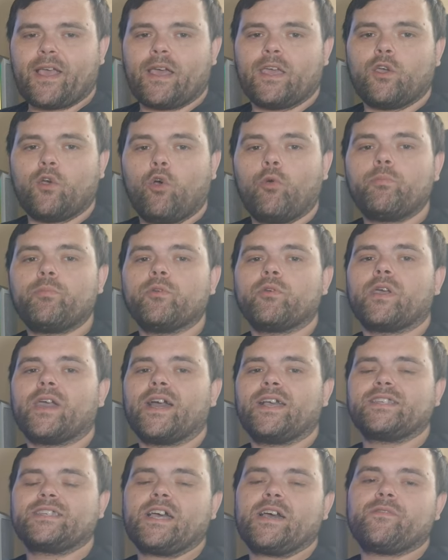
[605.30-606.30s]
I hope you
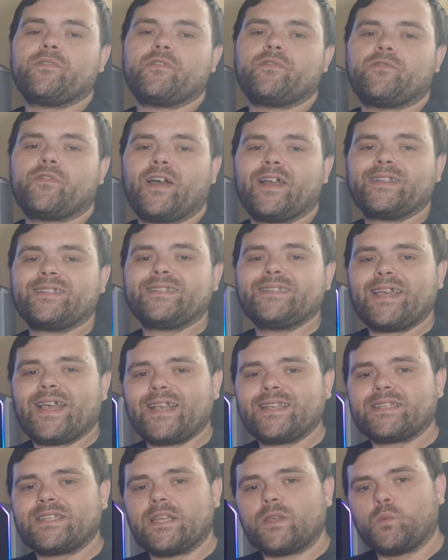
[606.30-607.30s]
guys have a
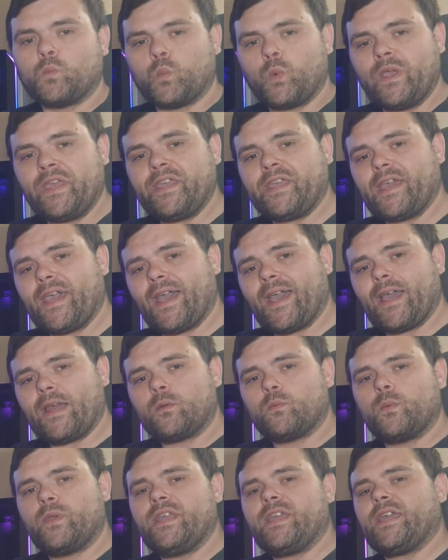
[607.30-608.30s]
fantastic week
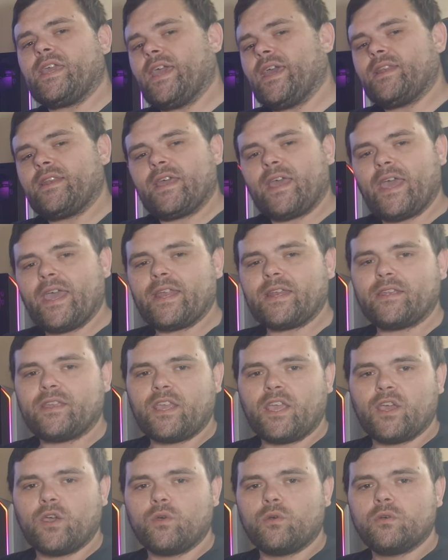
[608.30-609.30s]
and weekend ahead of
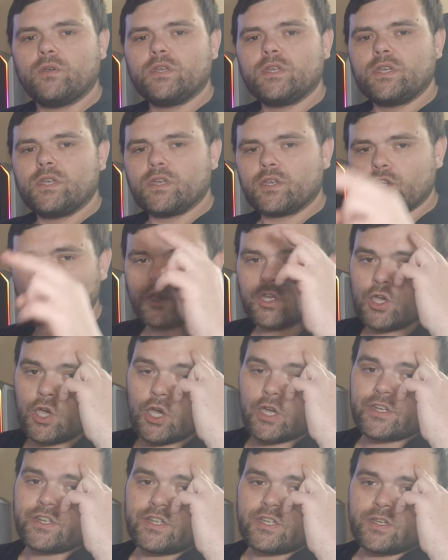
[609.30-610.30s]
you.
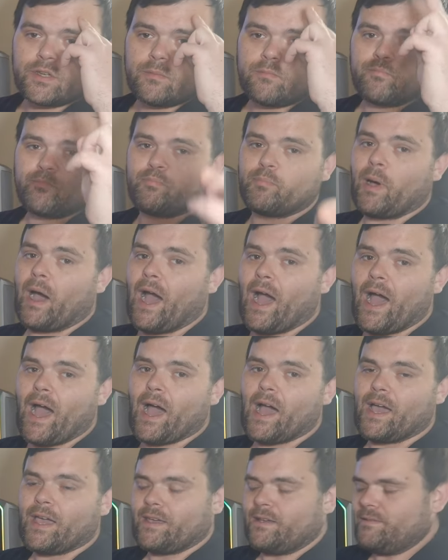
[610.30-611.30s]

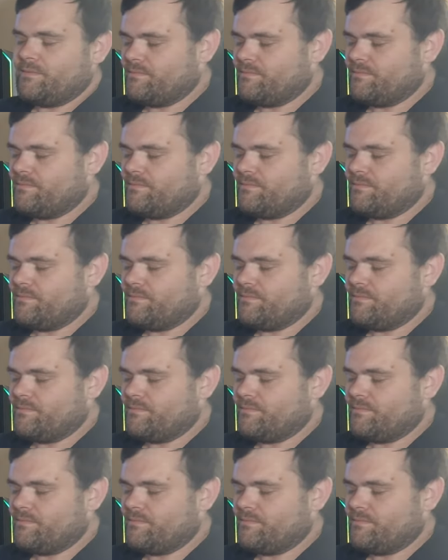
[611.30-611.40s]
Goodbye.